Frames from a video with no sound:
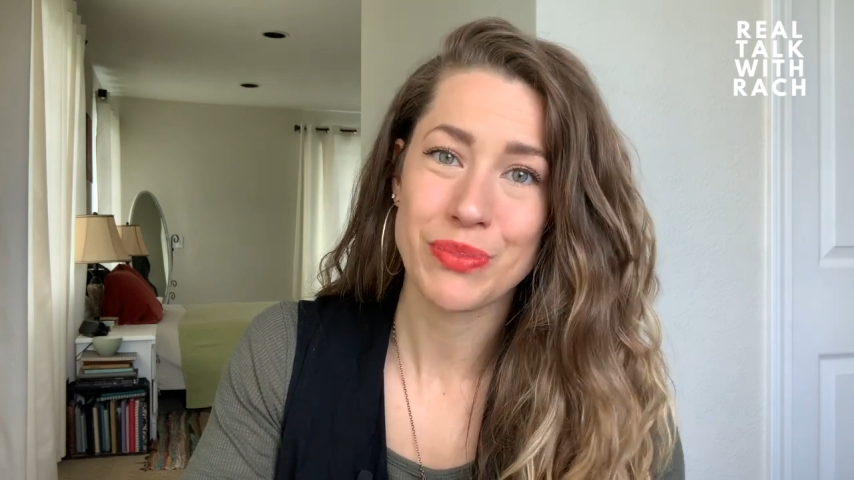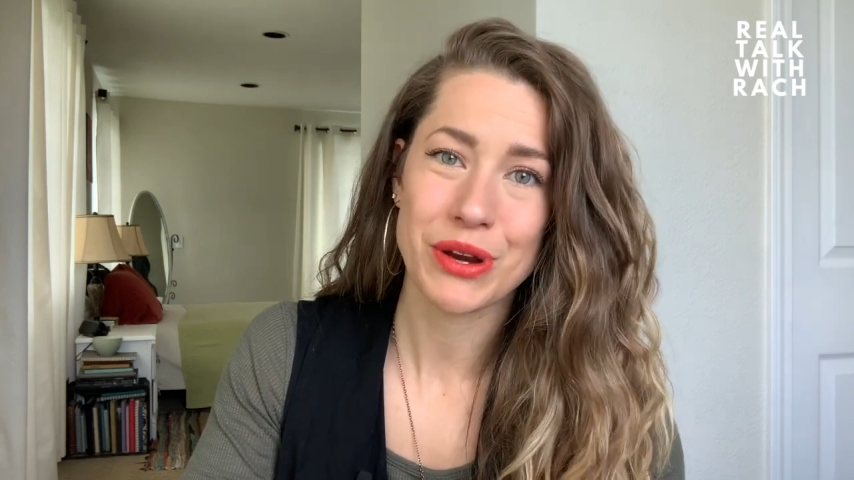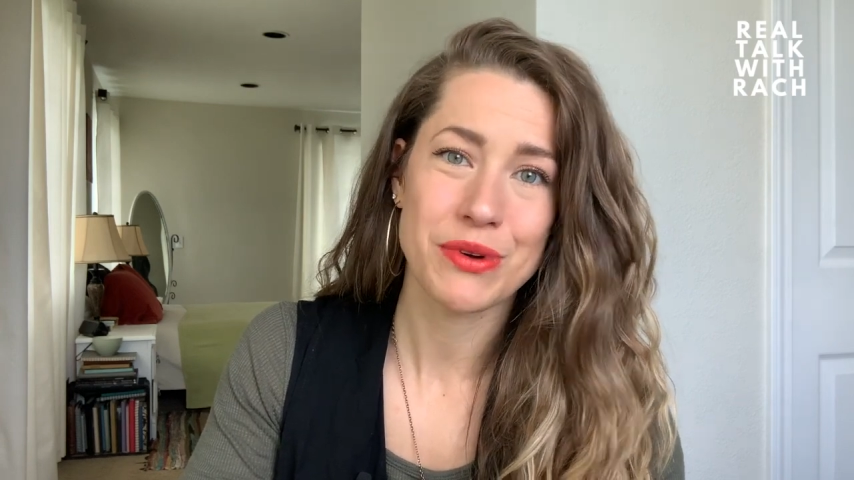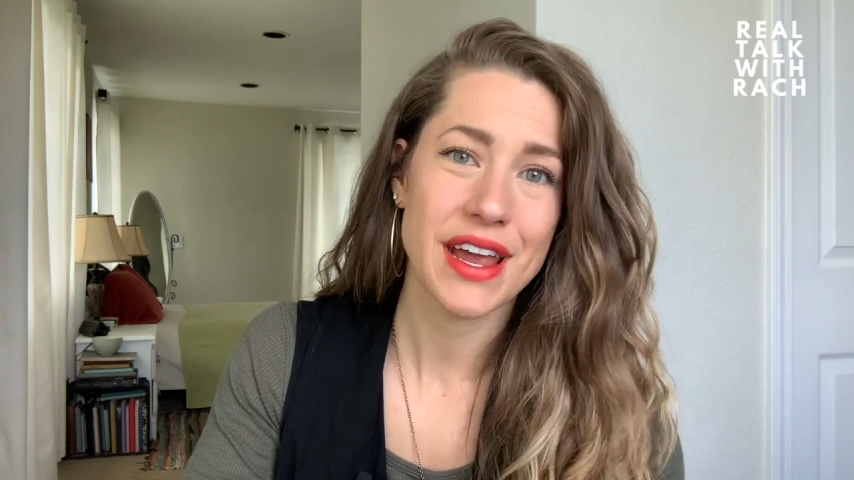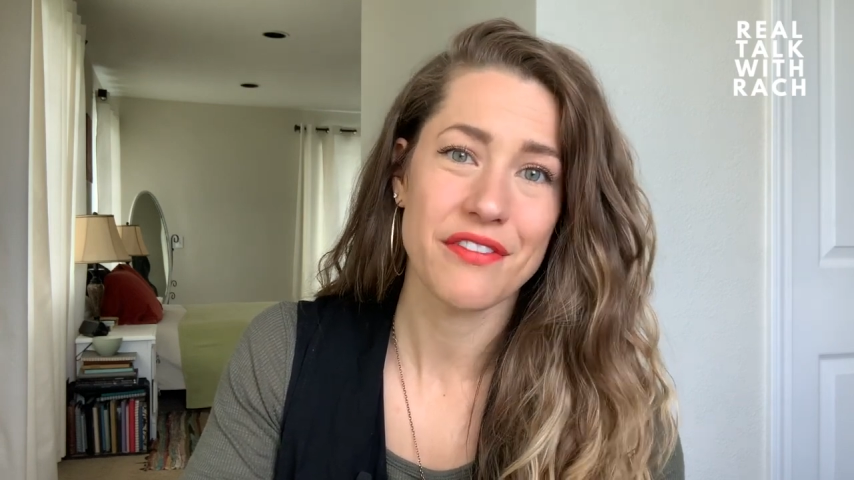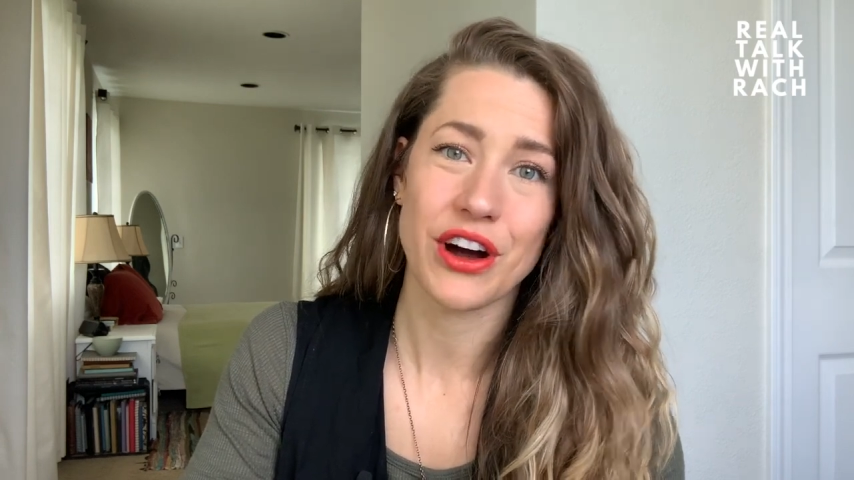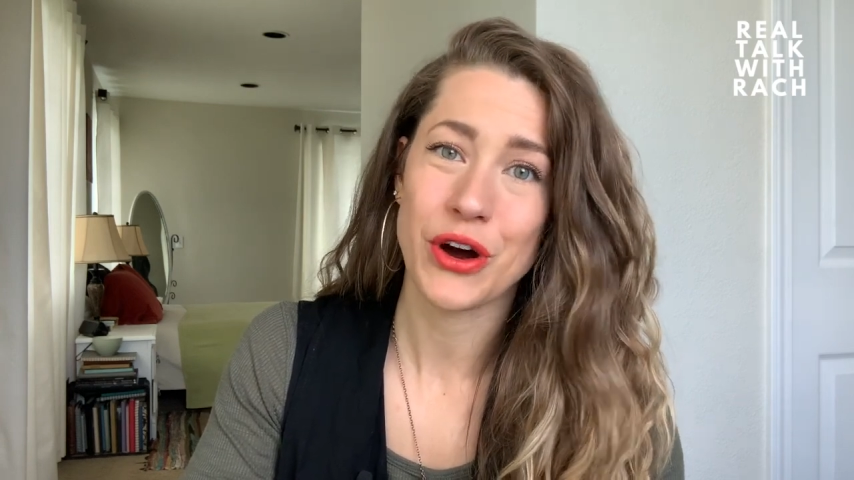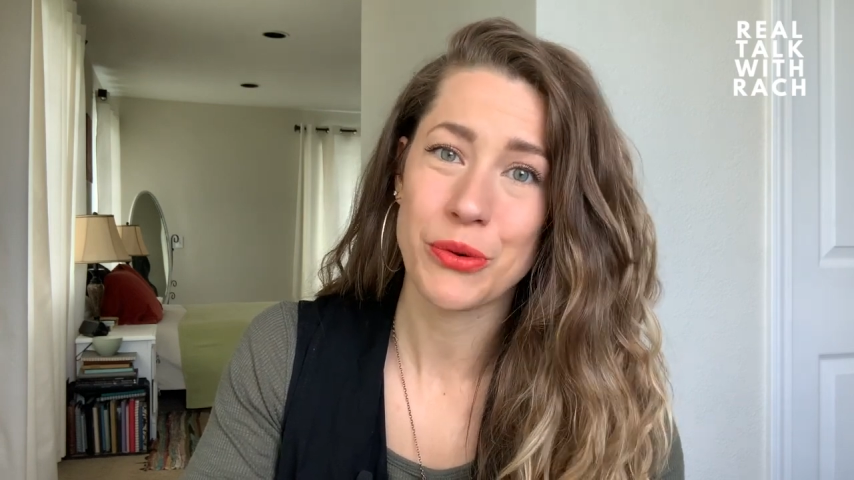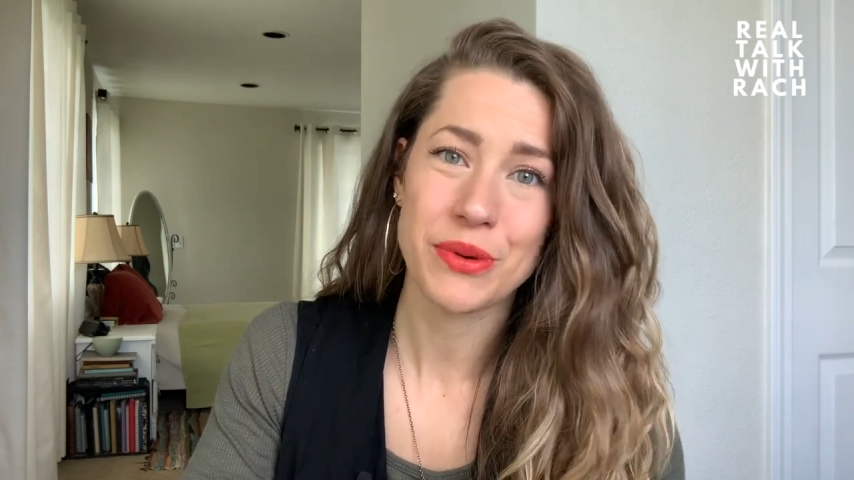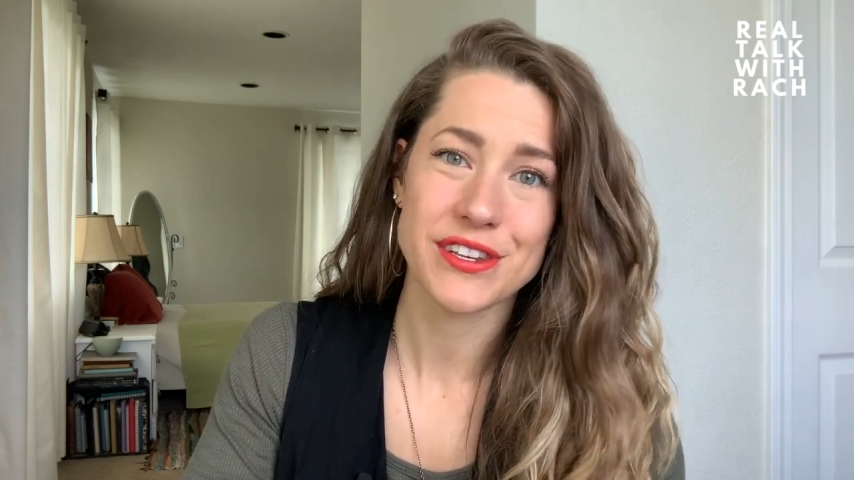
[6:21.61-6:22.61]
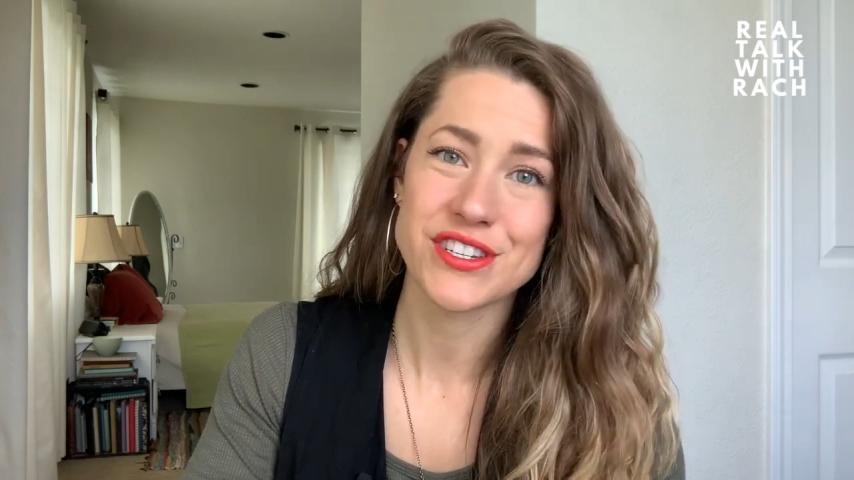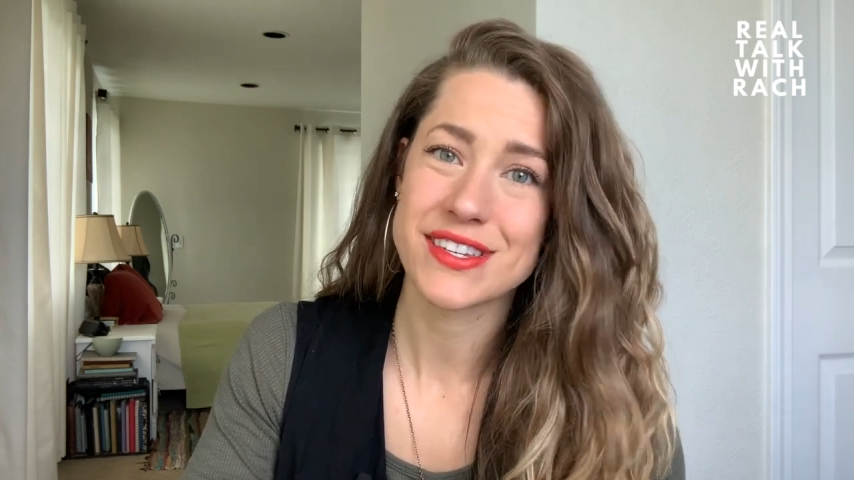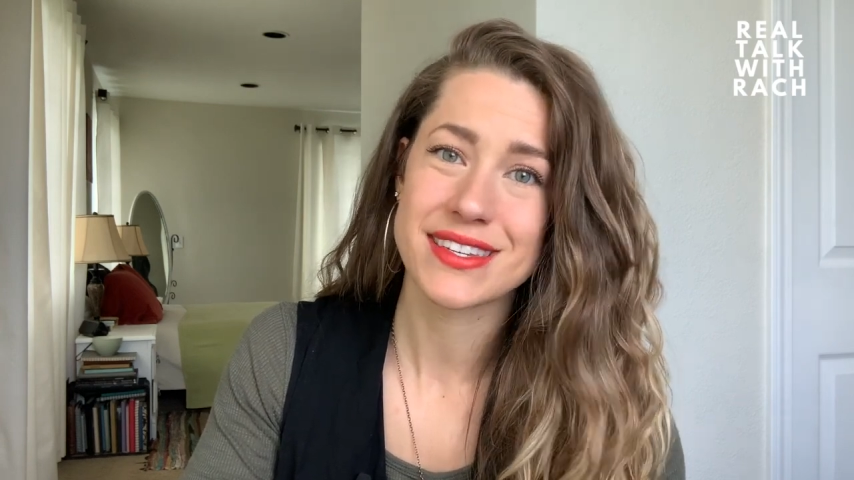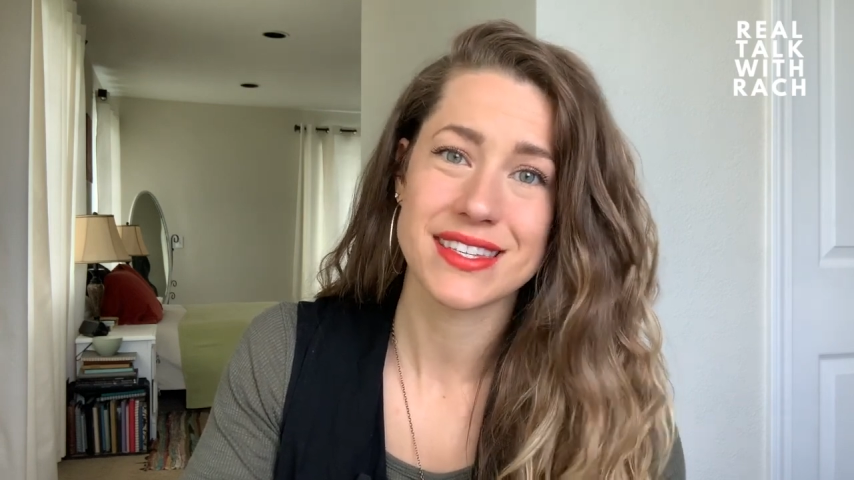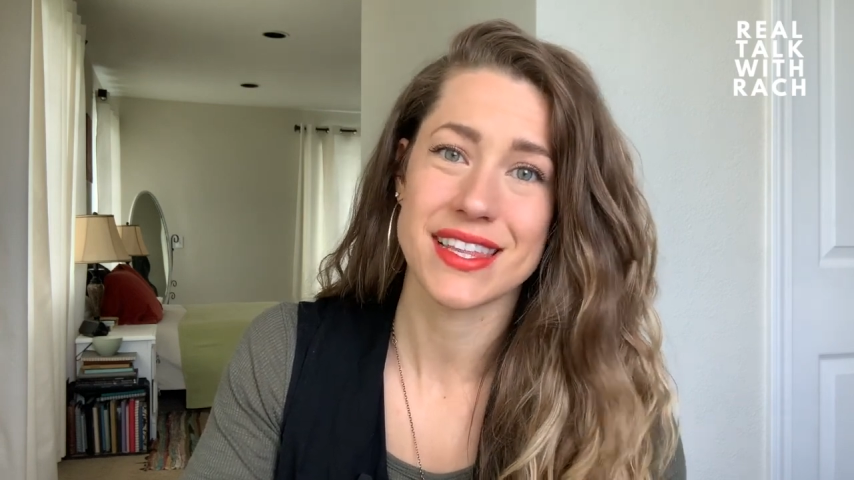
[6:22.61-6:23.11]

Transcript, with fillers: and we have a hope in Jesus